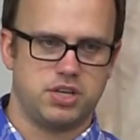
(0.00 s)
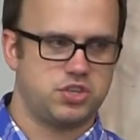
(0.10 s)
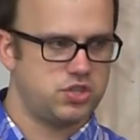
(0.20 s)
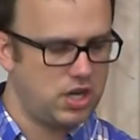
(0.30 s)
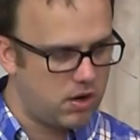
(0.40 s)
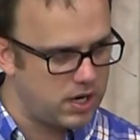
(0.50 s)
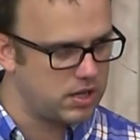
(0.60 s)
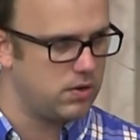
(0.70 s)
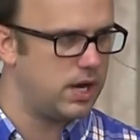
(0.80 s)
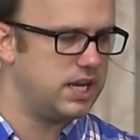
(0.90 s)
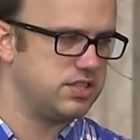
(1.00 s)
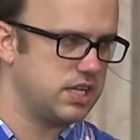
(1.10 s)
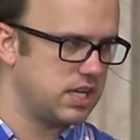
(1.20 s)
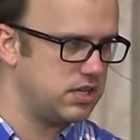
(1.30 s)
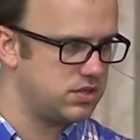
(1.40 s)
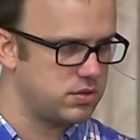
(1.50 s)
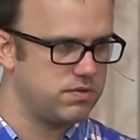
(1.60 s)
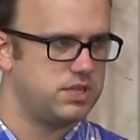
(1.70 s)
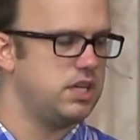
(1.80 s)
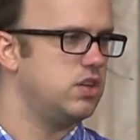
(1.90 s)
by showing the ways that it can just
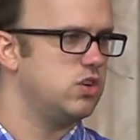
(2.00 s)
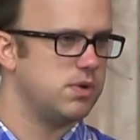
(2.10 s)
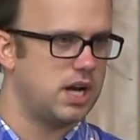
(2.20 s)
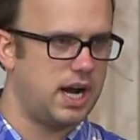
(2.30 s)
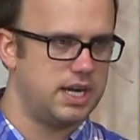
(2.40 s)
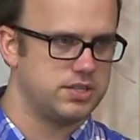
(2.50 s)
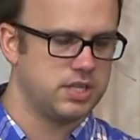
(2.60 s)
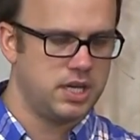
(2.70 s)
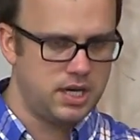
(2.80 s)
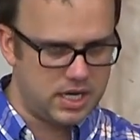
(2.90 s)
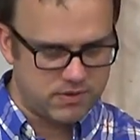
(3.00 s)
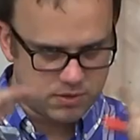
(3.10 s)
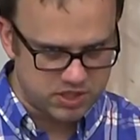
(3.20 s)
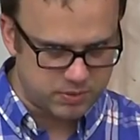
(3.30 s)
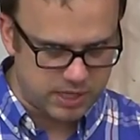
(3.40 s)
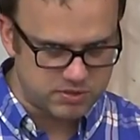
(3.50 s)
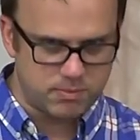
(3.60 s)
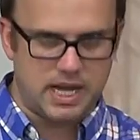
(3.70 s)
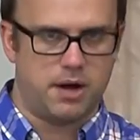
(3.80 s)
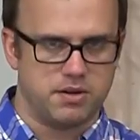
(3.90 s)
sort of dehumanize and everyone just
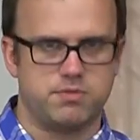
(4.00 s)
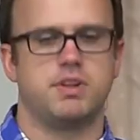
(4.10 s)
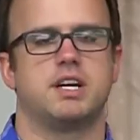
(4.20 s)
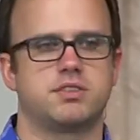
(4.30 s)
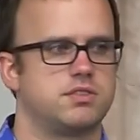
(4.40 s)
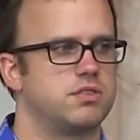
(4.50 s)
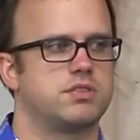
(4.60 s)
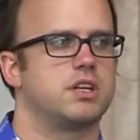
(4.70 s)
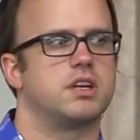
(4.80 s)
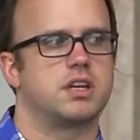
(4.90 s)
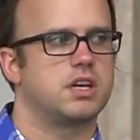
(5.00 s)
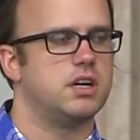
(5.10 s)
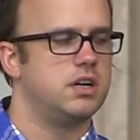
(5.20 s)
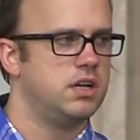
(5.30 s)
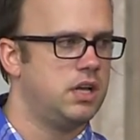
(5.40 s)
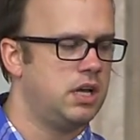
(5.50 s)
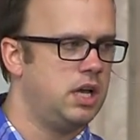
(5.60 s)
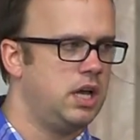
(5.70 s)
becomes a mound of flesh that you're seeking to kill.